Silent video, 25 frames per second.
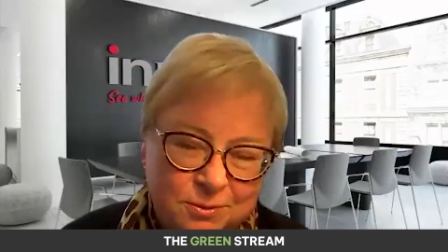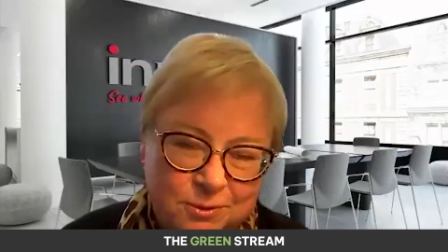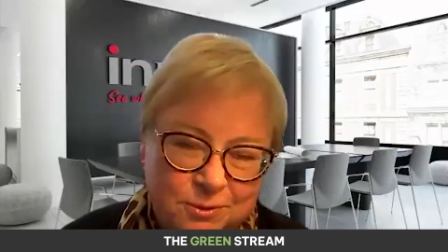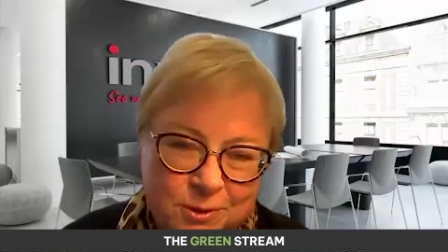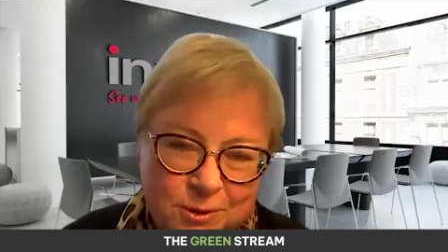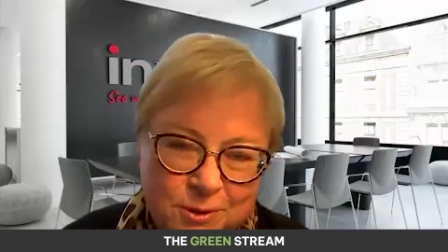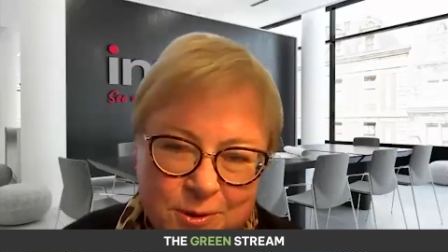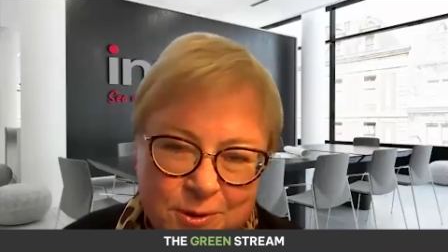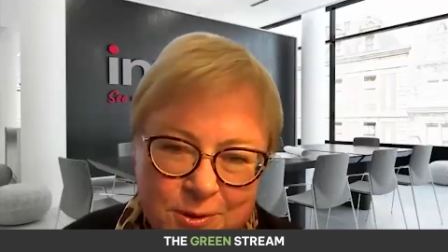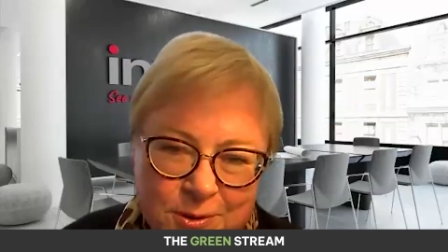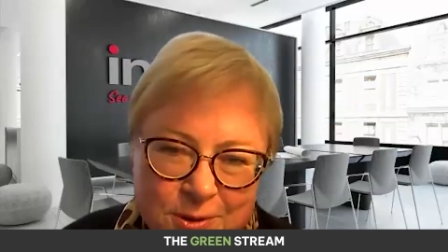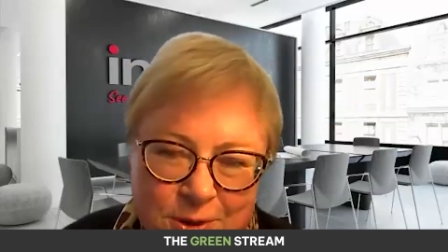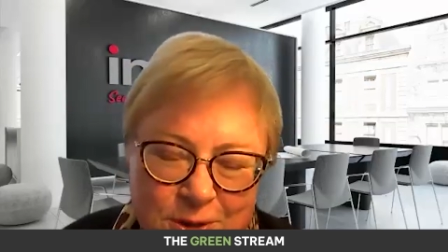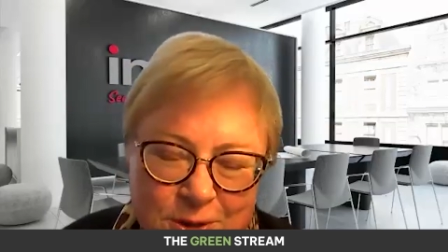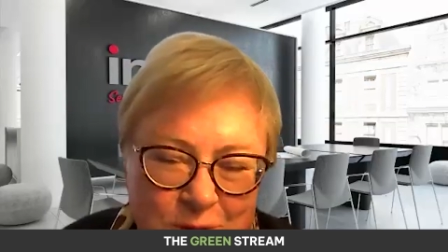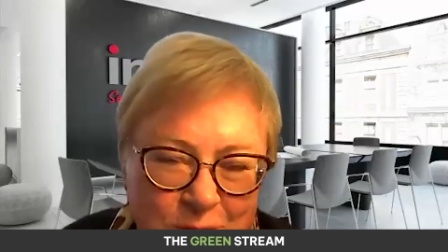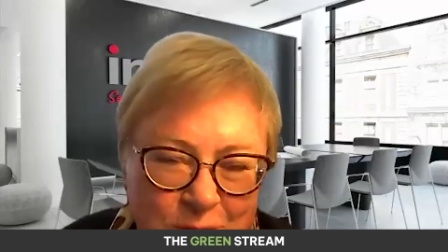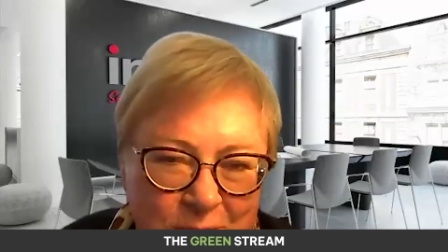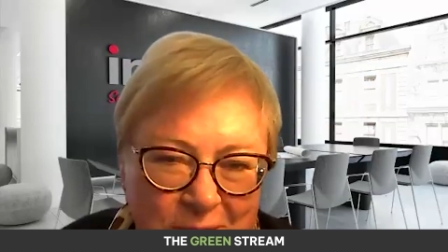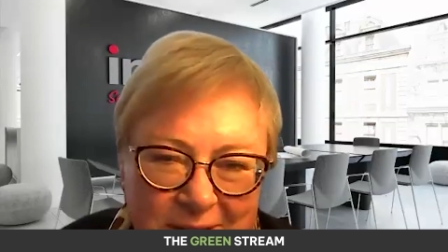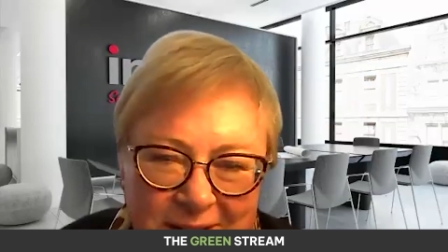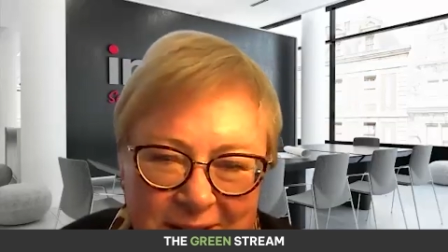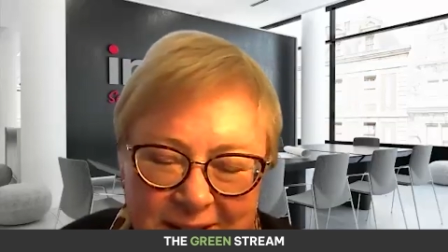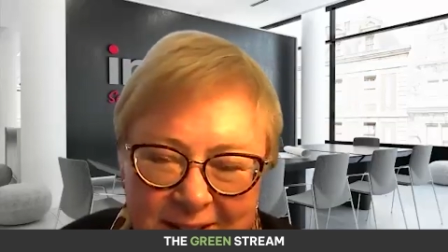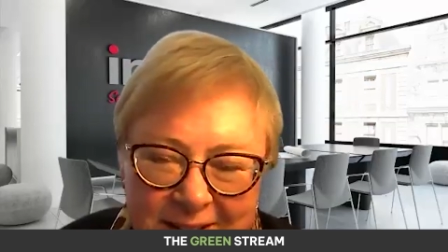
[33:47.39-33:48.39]
for
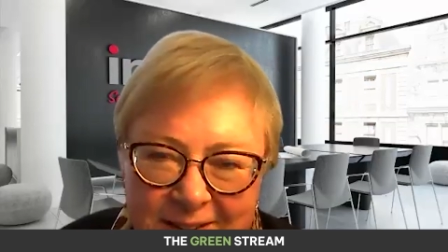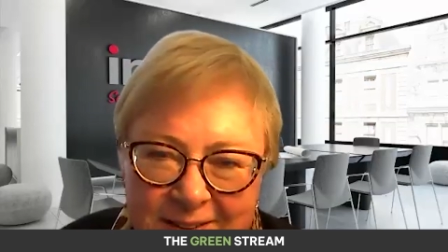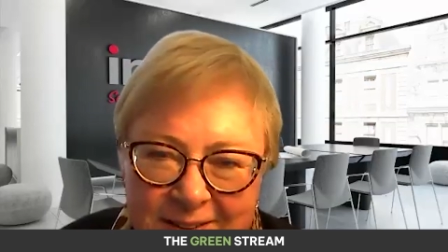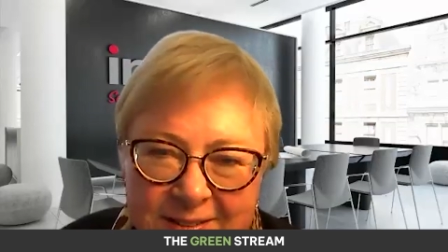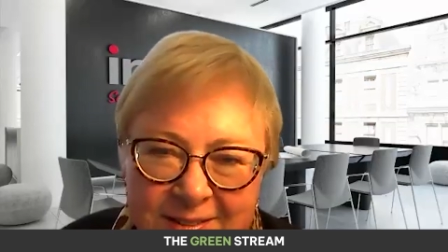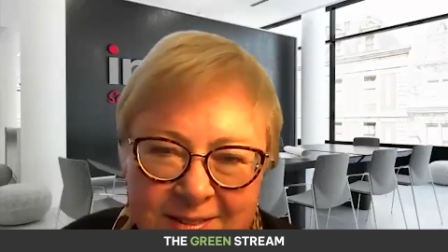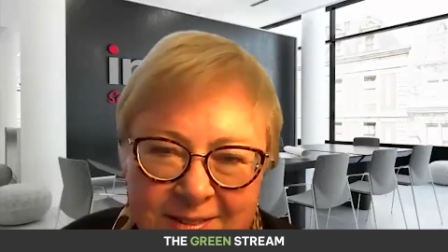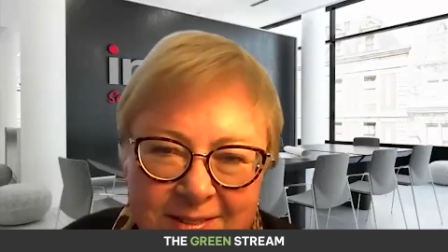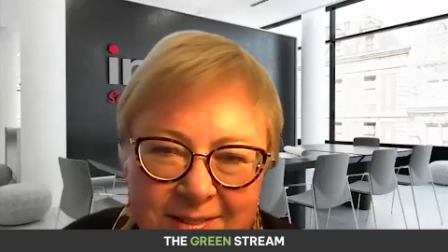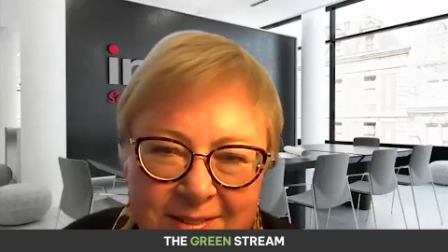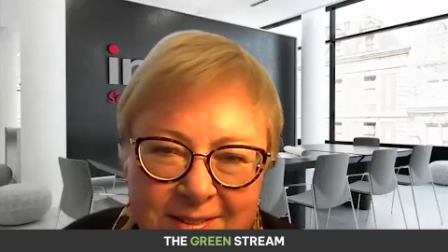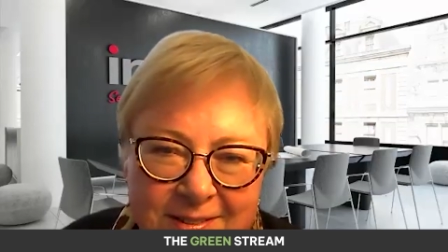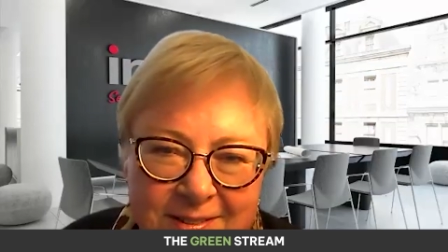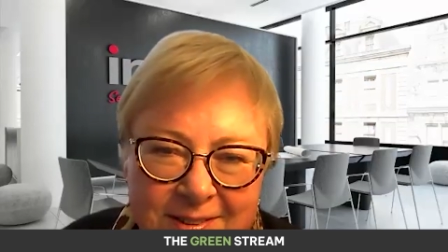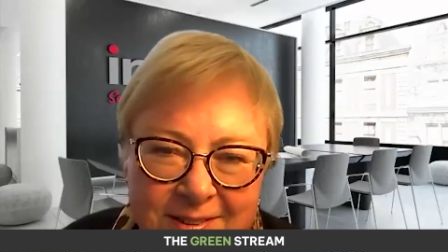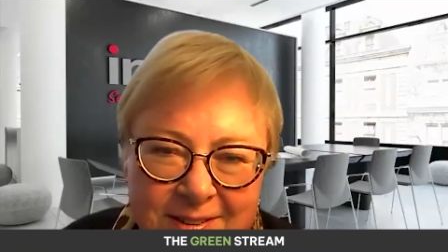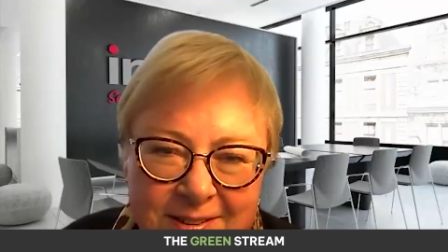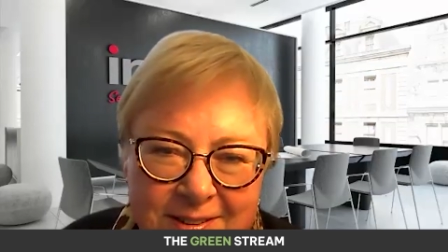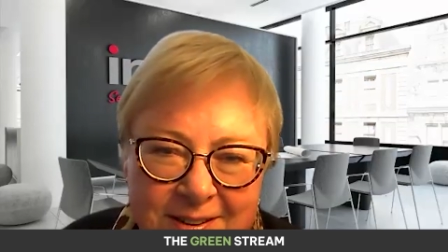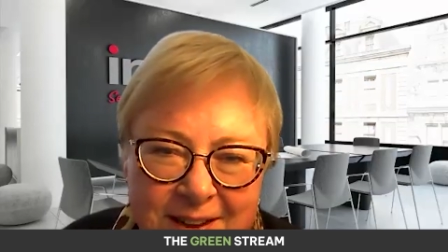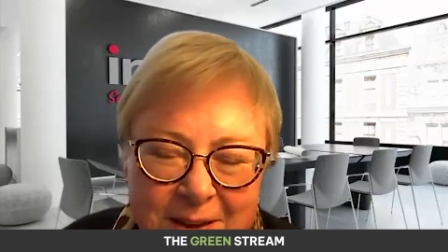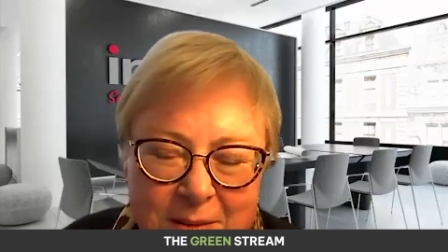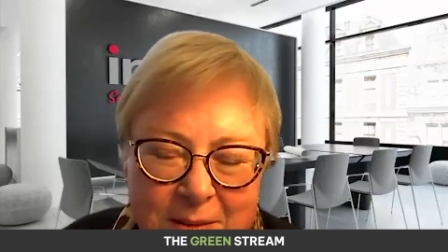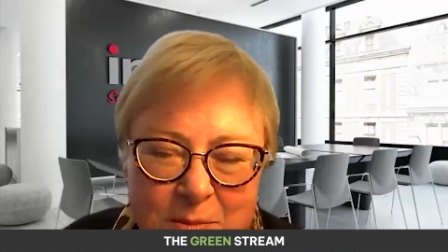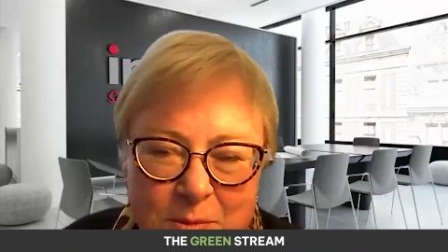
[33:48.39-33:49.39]
joining us
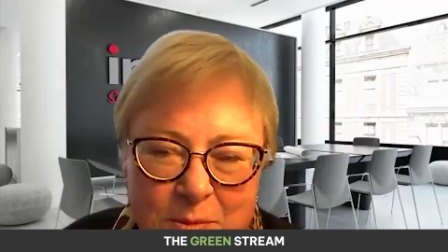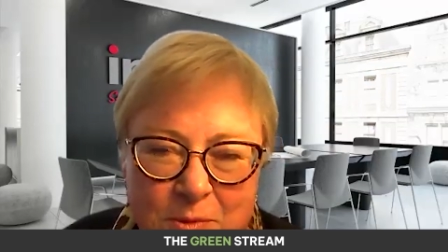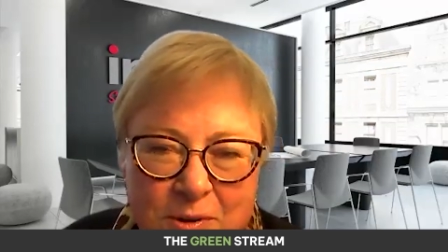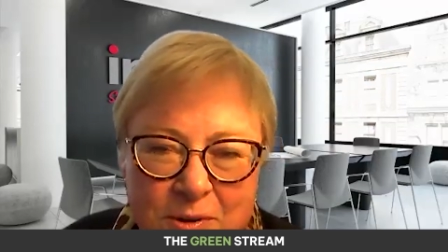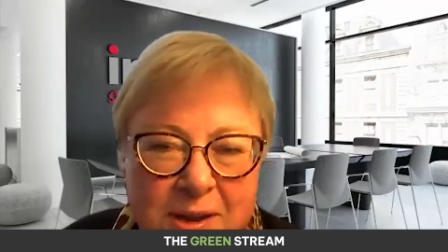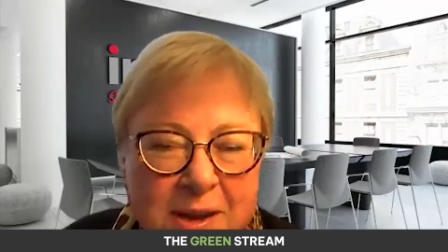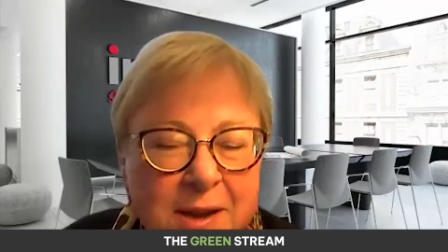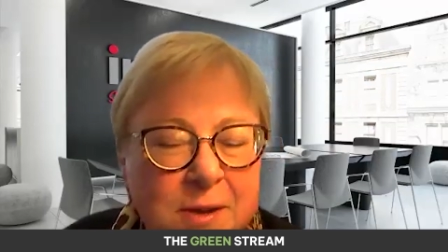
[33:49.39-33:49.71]
today, Maria.